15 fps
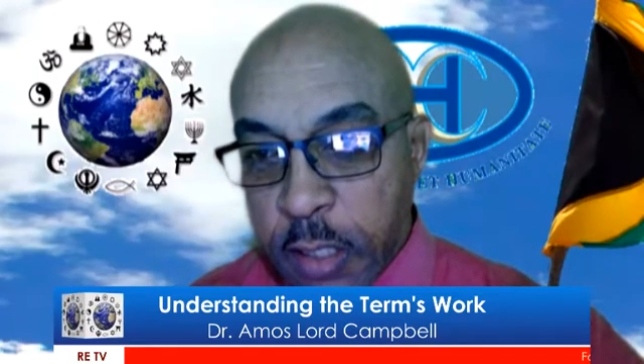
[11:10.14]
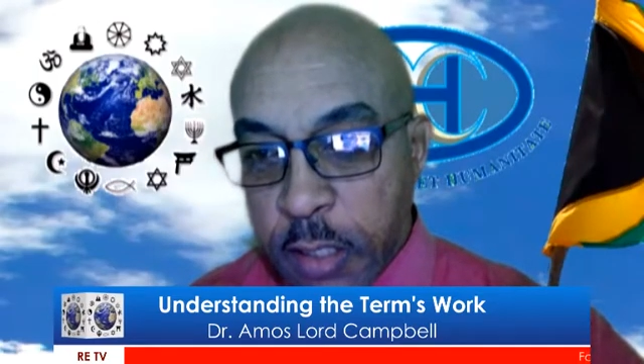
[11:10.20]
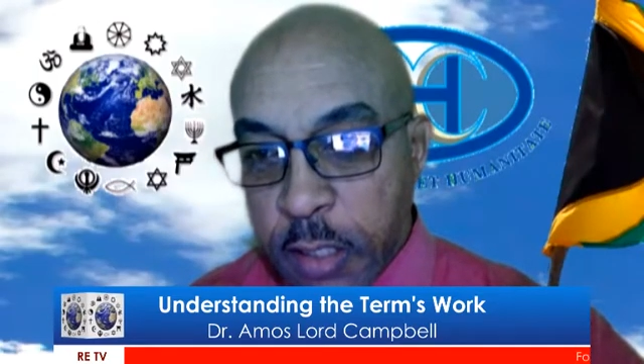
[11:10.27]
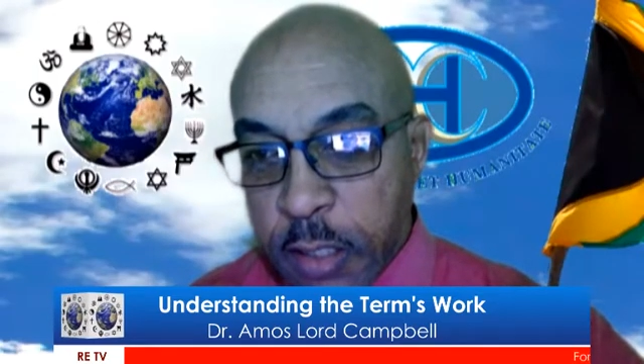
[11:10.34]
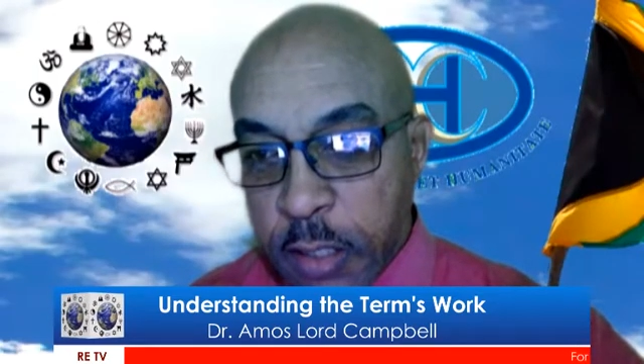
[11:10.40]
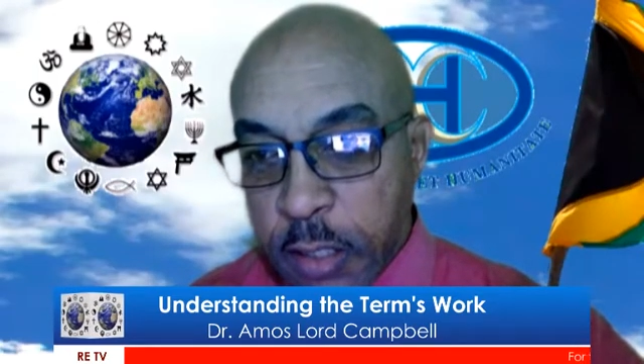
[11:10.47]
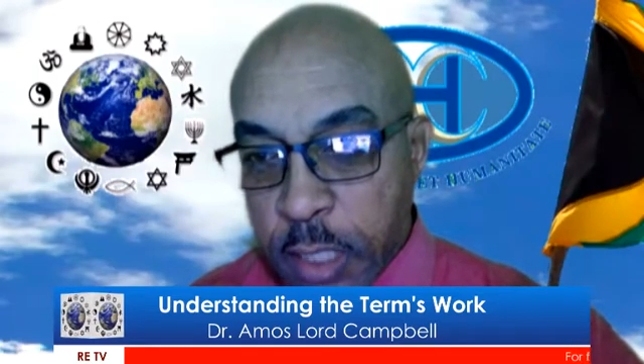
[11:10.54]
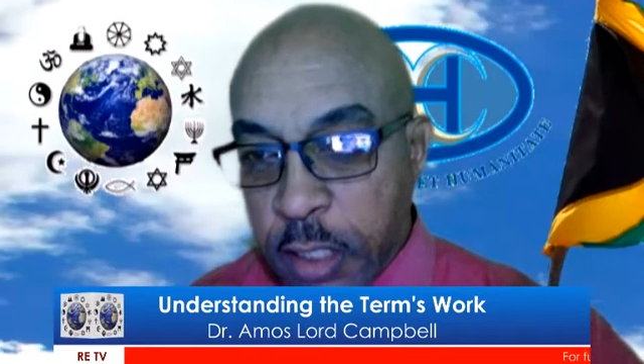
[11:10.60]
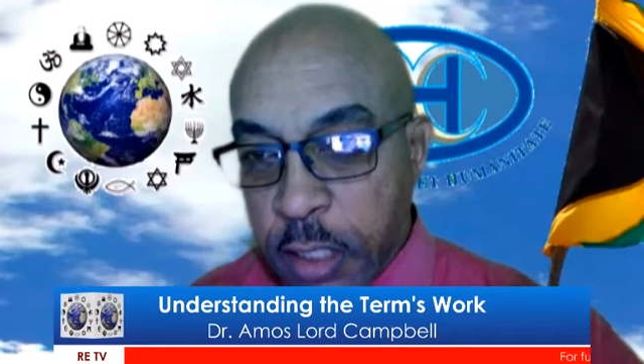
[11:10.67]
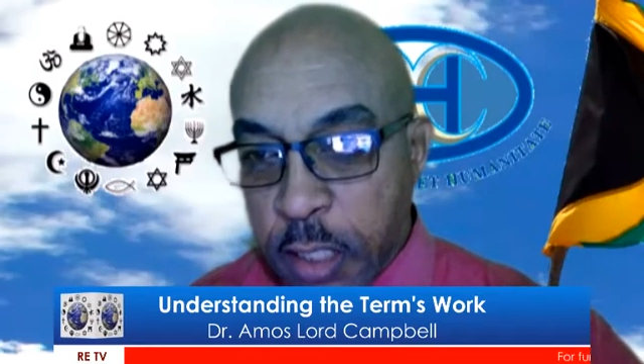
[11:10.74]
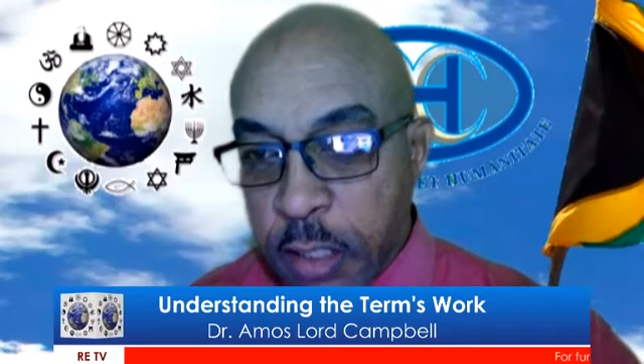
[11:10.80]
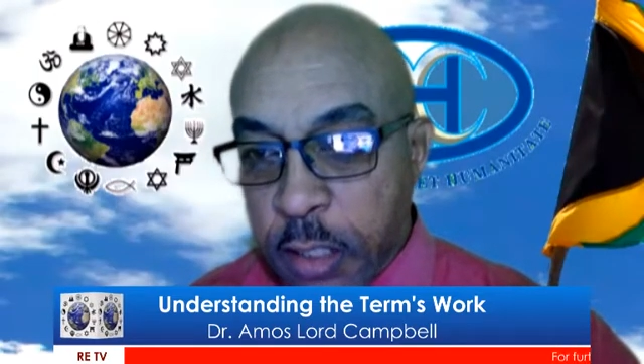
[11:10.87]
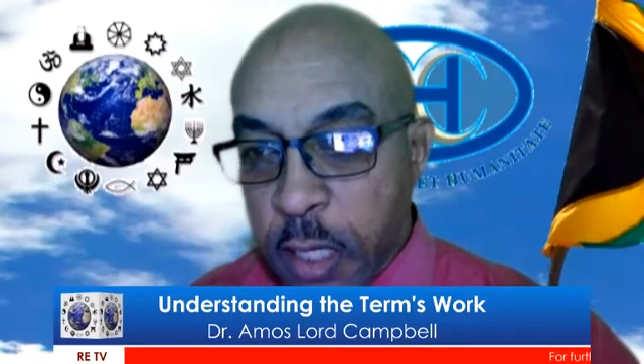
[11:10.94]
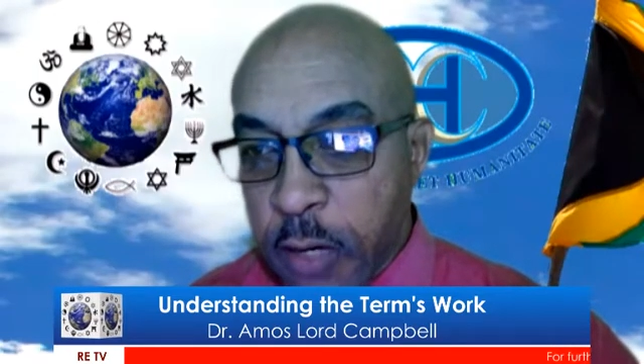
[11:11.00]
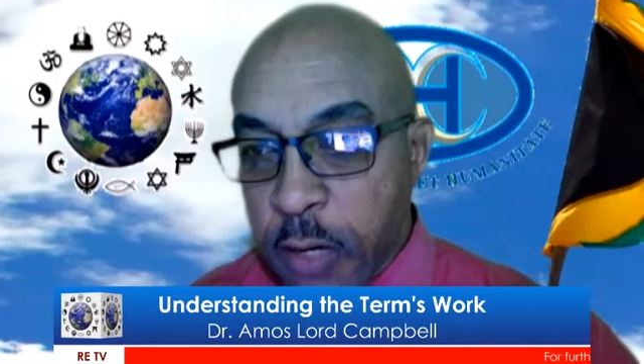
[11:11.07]

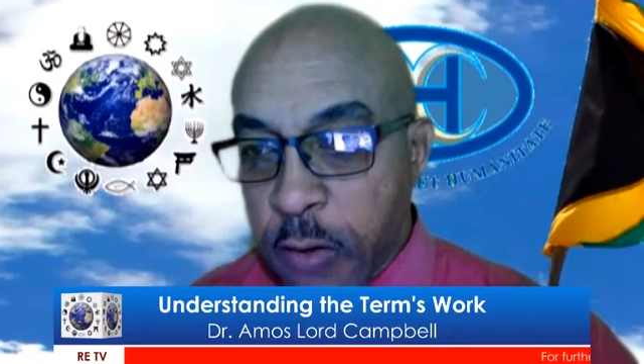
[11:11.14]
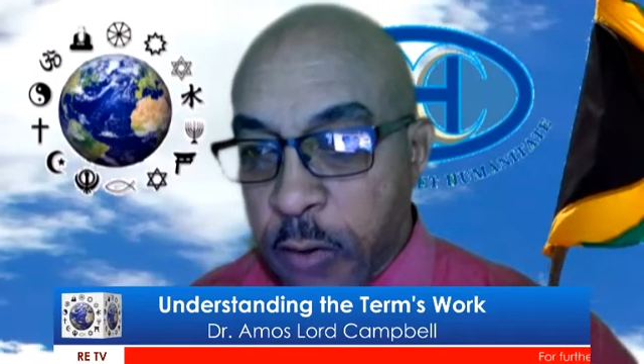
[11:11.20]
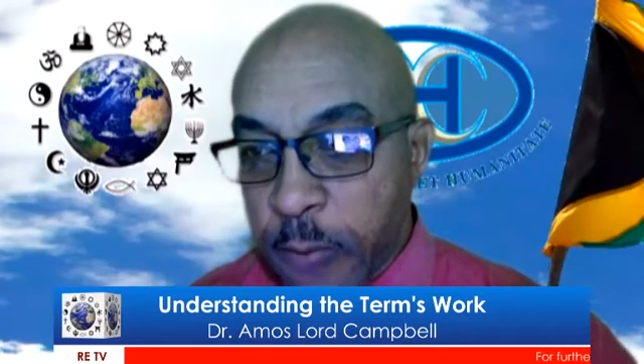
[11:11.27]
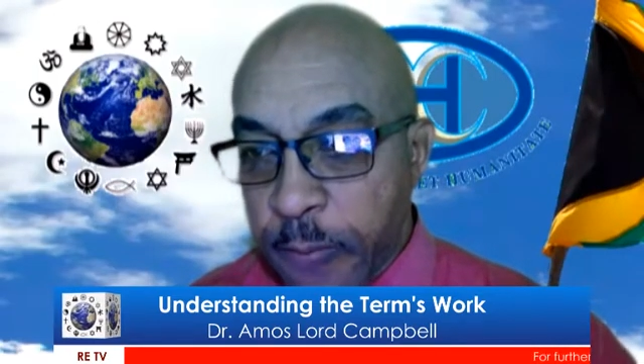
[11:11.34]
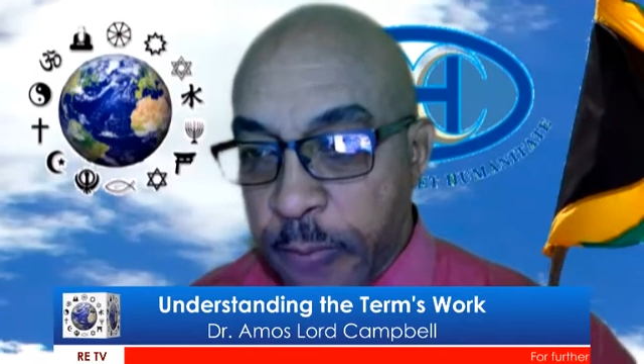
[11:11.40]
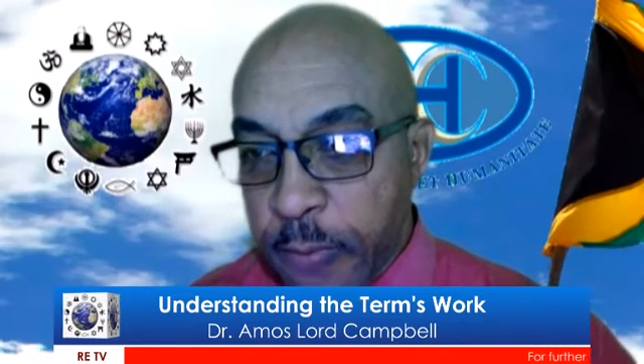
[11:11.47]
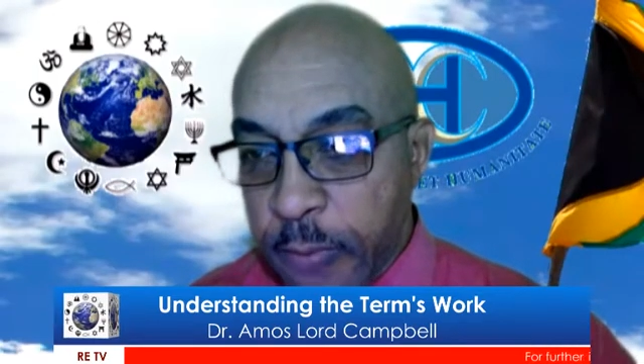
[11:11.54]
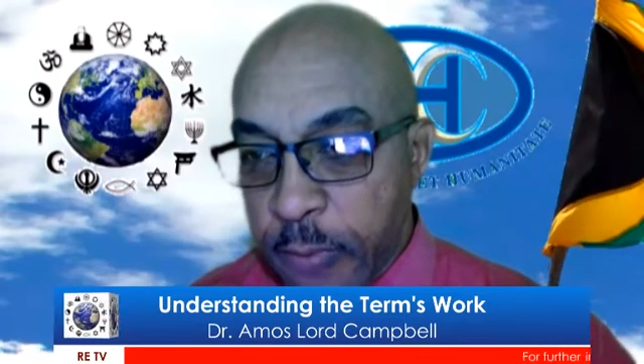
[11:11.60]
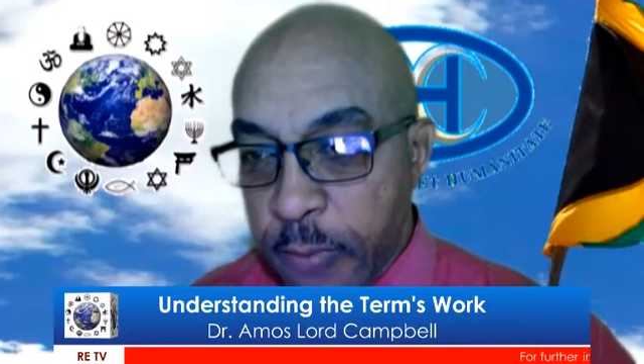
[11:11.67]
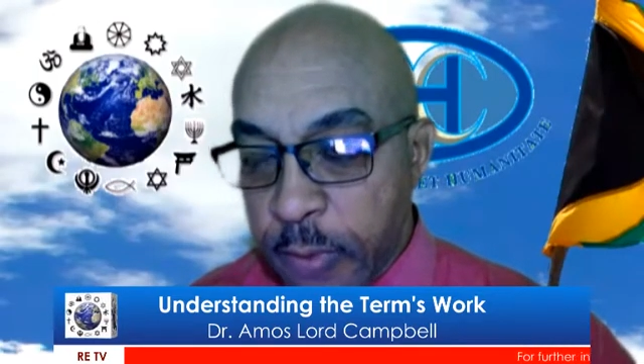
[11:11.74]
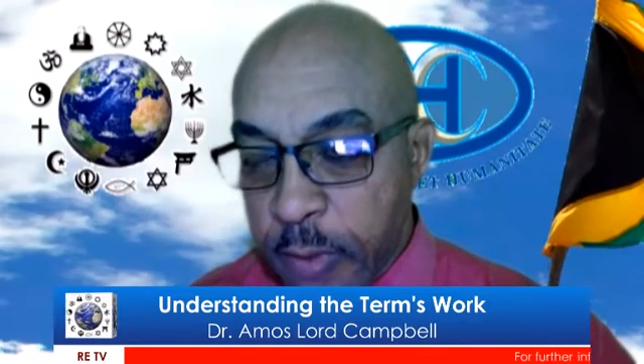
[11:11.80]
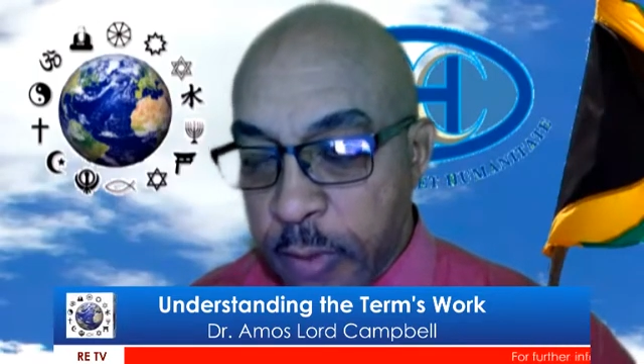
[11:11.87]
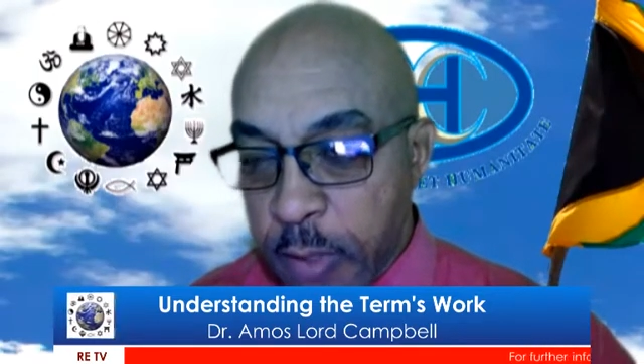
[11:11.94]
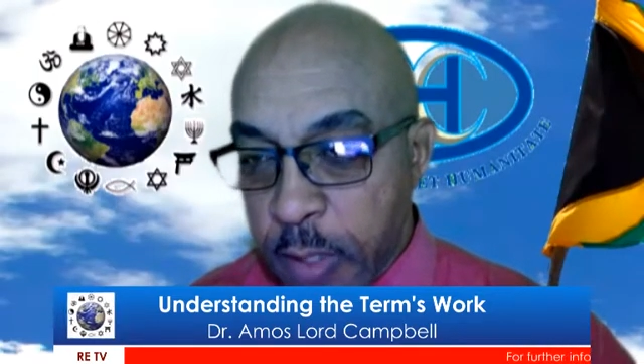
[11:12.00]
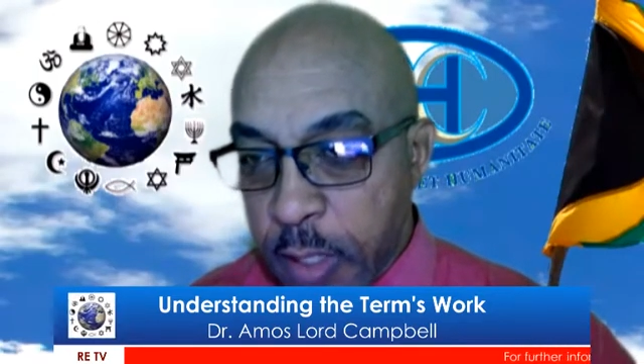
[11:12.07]
sections are up.
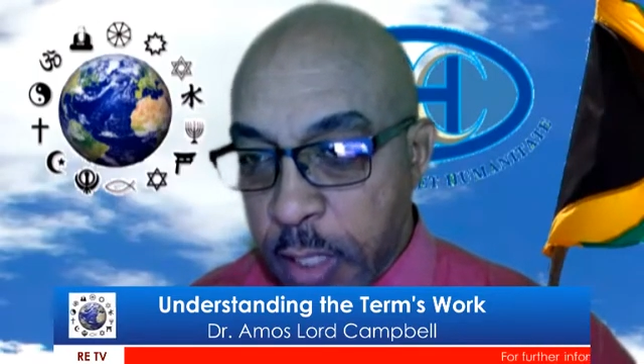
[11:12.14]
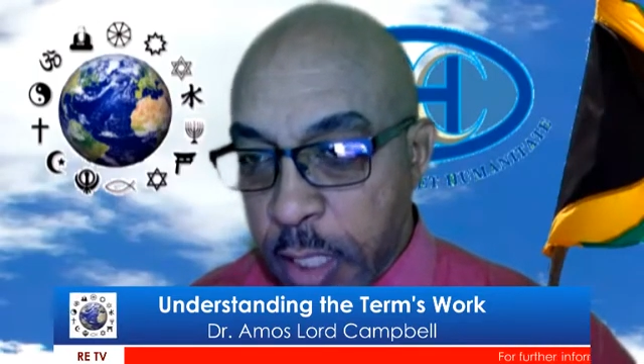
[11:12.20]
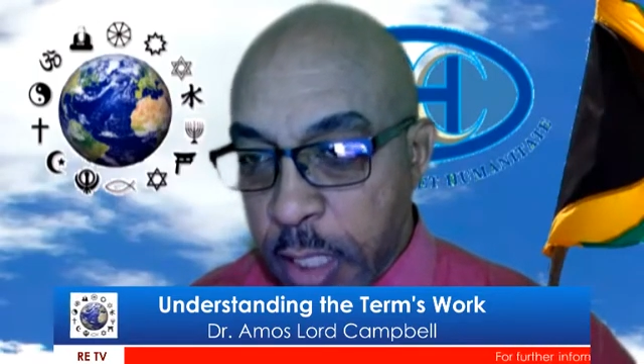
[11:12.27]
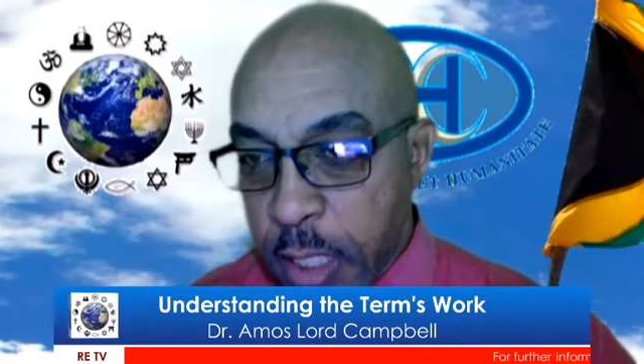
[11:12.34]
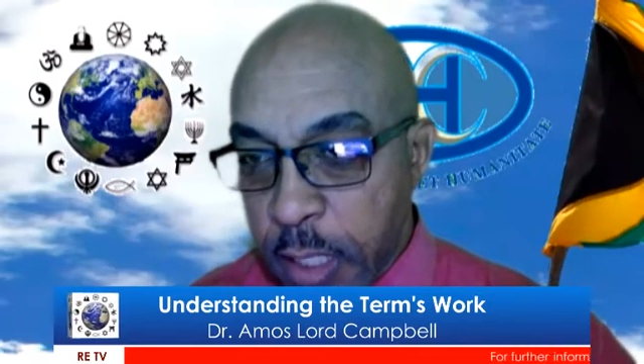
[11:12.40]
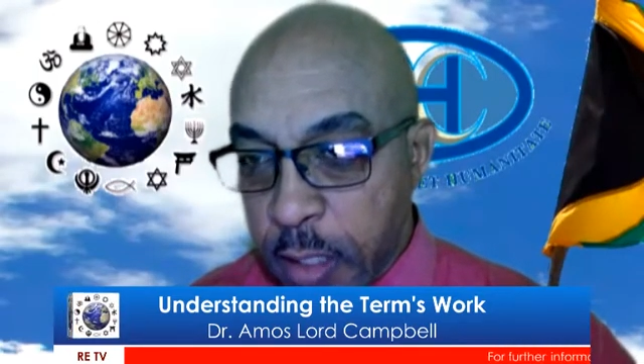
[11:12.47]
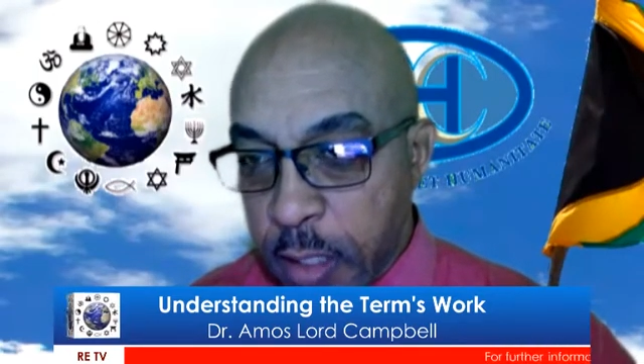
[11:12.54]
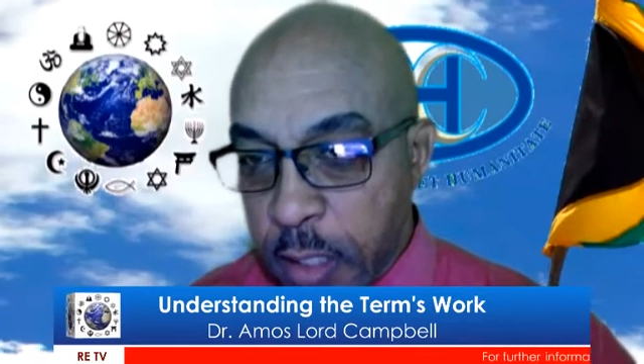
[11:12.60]
All right.